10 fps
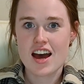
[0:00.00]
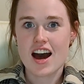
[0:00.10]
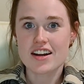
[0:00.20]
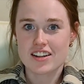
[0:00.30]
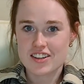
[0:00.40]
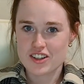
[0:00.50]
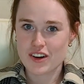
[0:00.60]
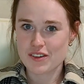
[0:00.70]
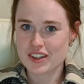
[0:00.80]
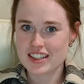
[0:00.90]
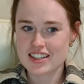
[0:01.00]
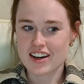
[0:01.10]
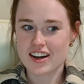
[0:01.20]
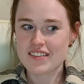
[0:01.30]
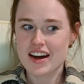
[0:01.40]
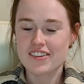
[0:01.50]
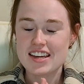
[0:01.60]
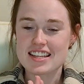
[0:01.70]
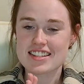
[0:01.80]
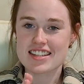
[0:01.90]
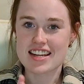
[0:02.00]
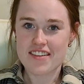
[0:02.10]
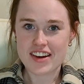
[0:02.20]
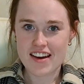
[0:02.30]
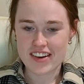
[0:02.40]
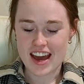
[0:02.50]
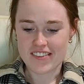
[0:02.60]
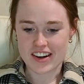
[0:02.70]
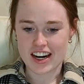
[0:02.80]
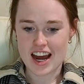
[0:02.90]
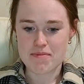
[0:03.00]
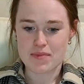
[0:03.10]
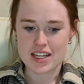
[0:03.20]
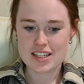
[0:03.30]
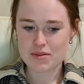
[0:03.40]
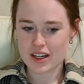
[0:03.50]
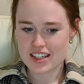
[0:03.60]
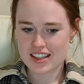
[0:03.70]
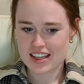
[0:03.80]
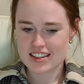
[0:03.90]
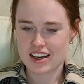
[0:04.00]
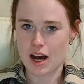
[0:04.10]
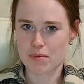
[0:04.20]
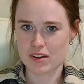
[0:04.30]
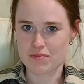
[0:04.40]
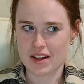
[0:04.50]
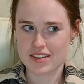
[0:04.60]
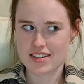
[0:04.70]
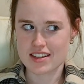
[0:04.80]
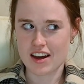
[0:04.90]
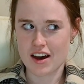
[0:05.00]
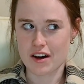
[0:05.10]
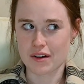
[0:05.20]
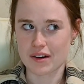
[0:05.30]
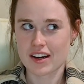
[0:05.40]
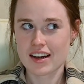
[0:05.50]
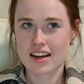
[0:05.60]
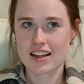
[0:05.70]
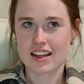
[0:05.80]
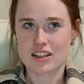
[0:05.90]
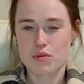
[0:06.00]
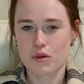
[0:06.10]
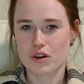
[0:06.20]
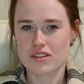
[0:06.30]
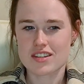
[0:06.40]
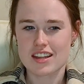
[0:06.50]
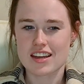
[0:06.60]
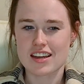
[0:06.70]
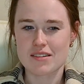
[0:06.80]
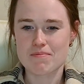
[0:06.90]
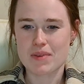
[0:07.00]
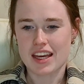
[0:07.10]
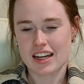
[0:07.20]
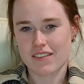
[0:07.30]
Another show I wanted to talk about is Never Have I Ever. I binge watched this a couple of months ago, like towards the beginning